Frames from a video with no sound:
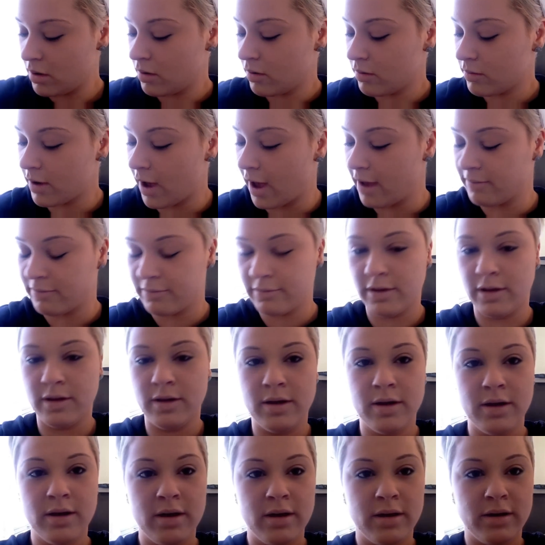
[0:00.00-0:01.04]
Okay,
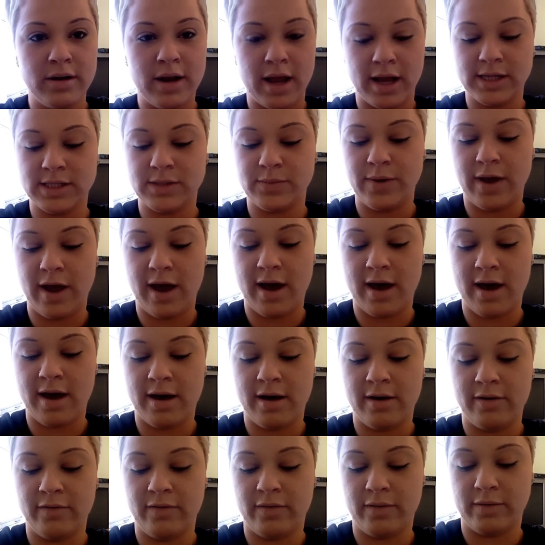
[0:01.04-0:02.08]
next we
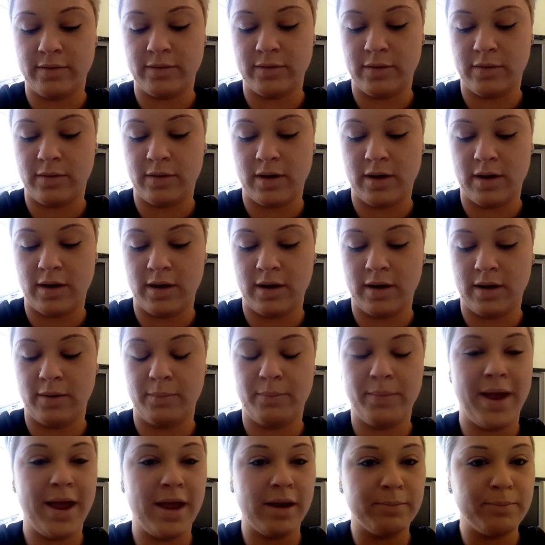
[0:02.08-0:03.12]
have
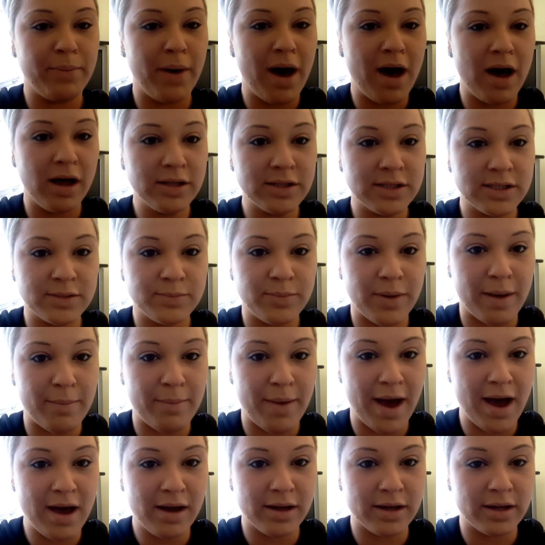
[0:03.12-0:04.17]
Paint Pots by
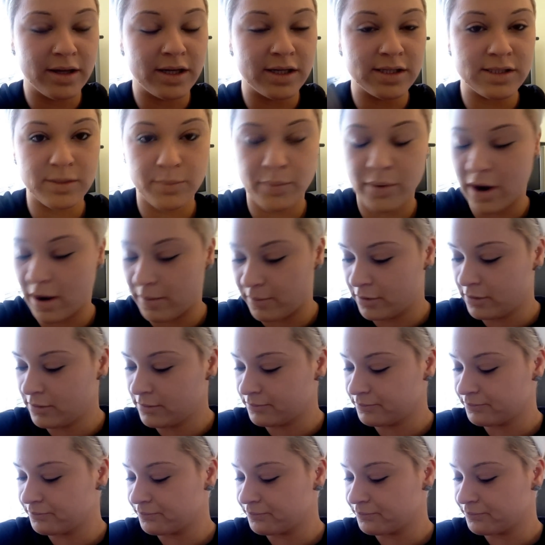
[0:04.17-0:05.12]
MAC. It's a primer.